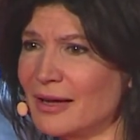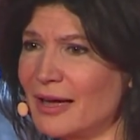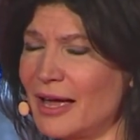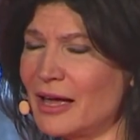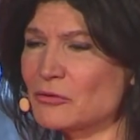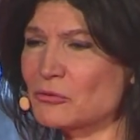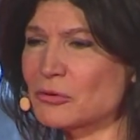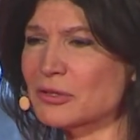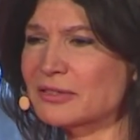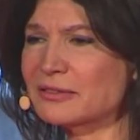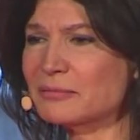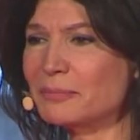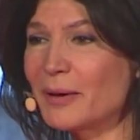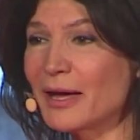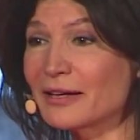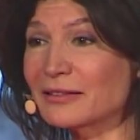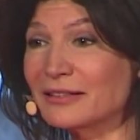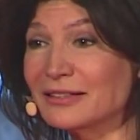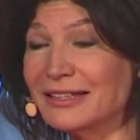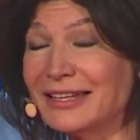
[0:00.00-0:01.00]
and
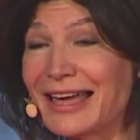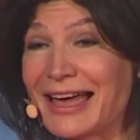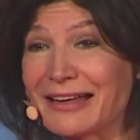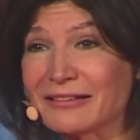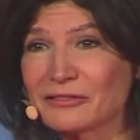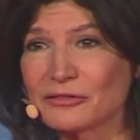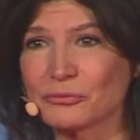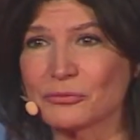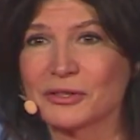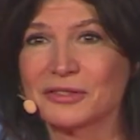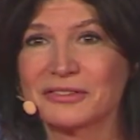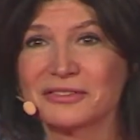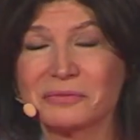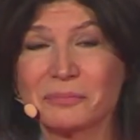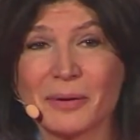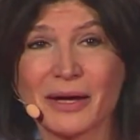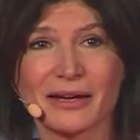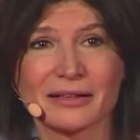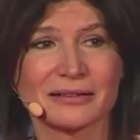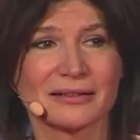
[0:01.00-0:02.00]
respect, yes,
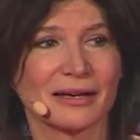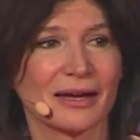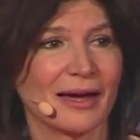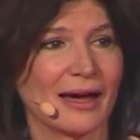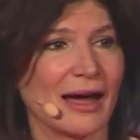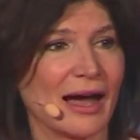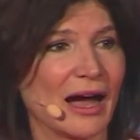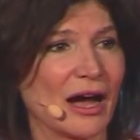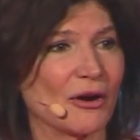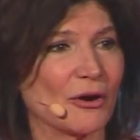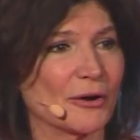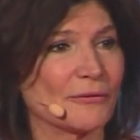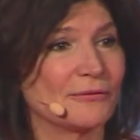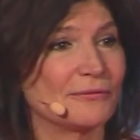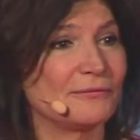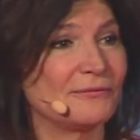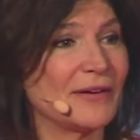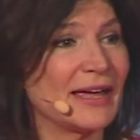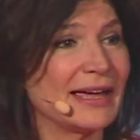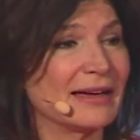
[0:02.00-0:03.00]
respect our
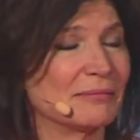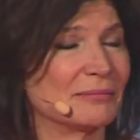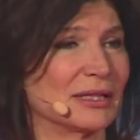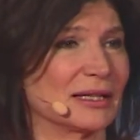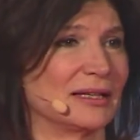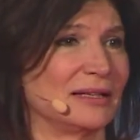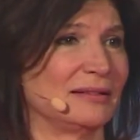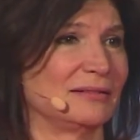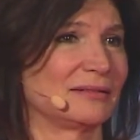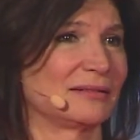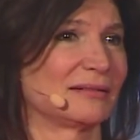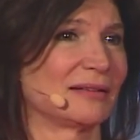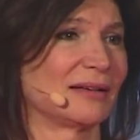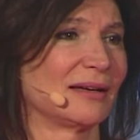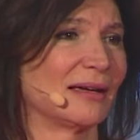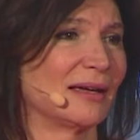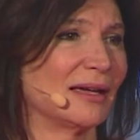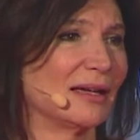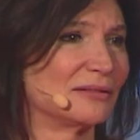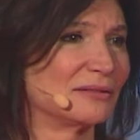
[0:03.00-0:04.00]
families
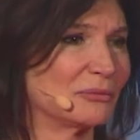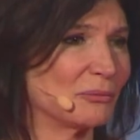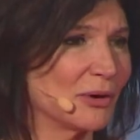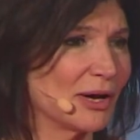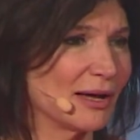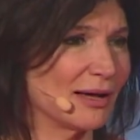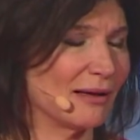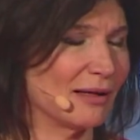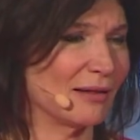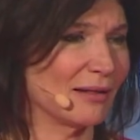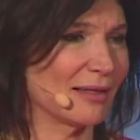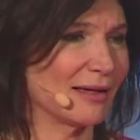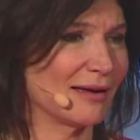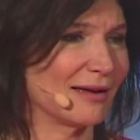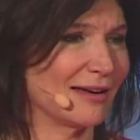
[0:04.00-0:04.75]
as well.